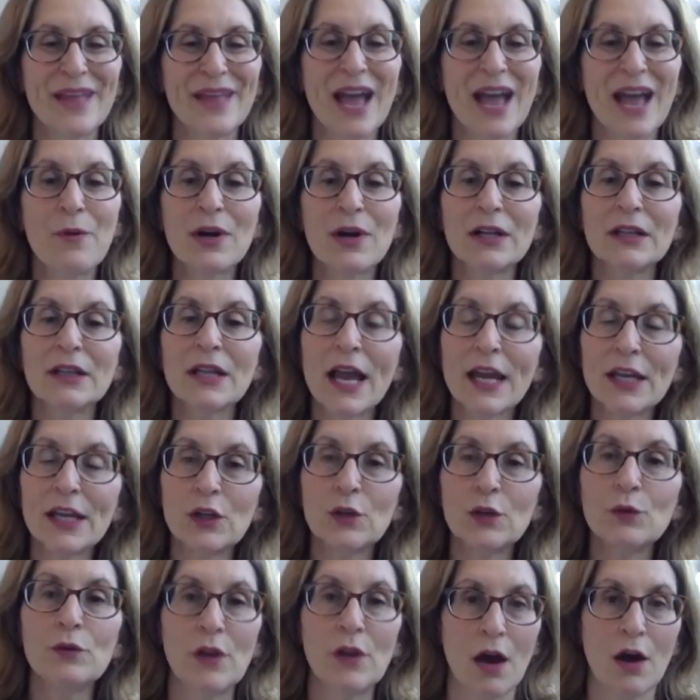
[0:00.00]
I want to let
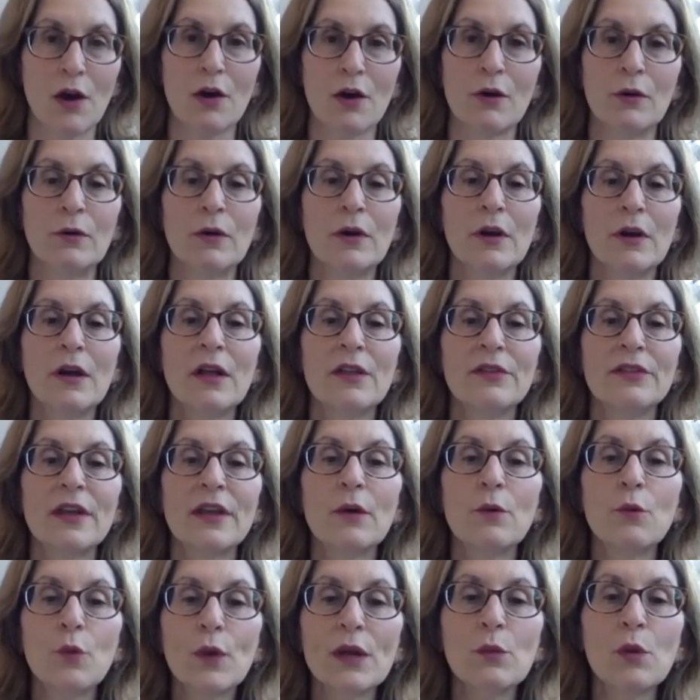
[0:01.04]
you know
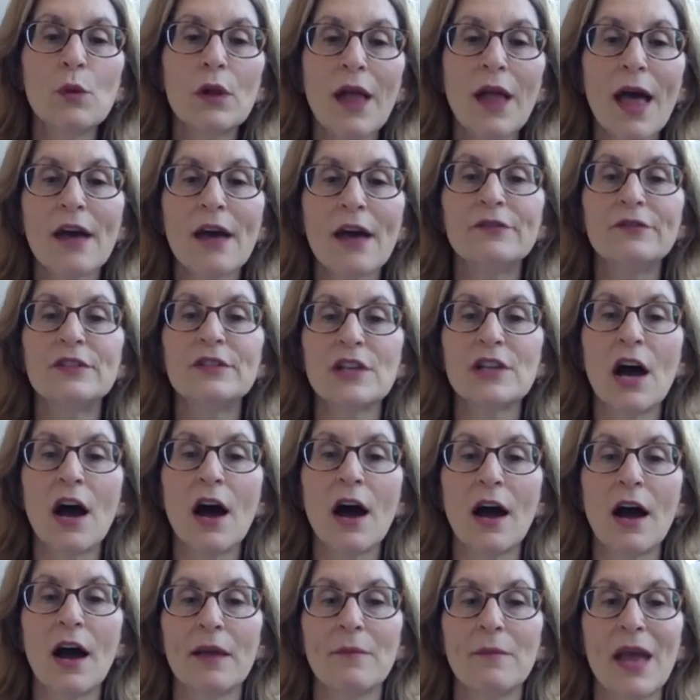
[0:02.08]
that we will have
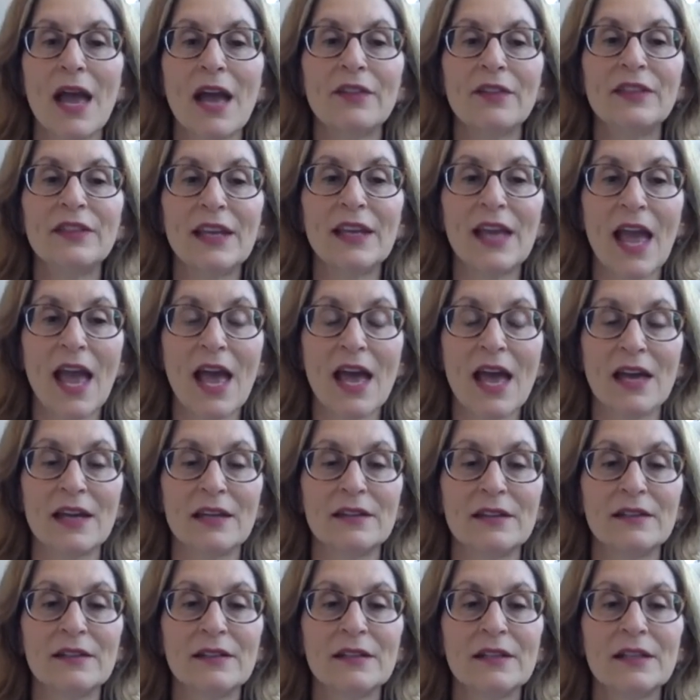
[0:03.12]
time at the
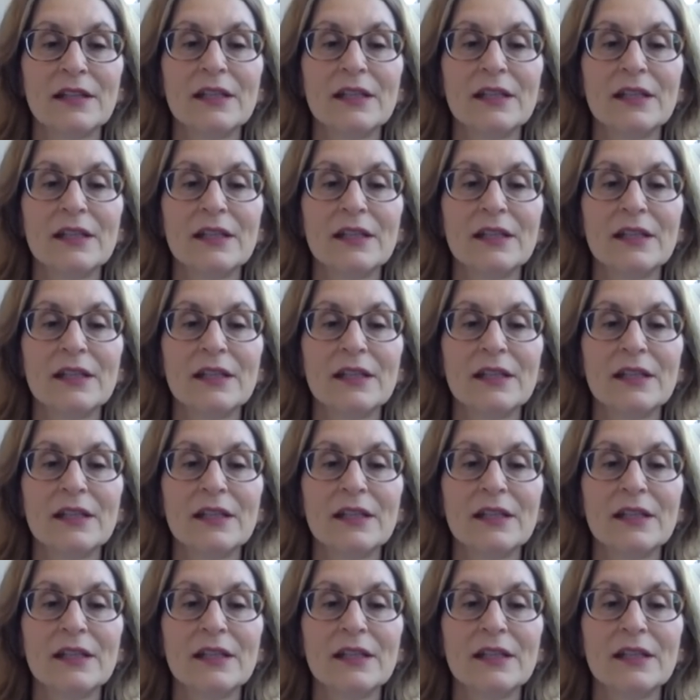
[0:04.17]
end